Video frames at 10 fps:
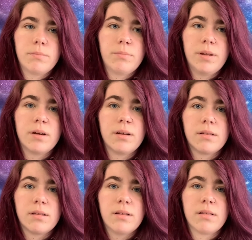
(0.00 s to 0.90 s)
because
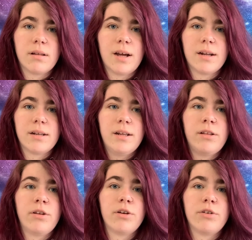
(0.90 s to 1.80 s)
it's a lot
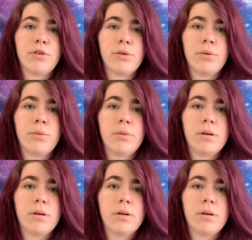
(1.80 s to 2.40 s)
easier to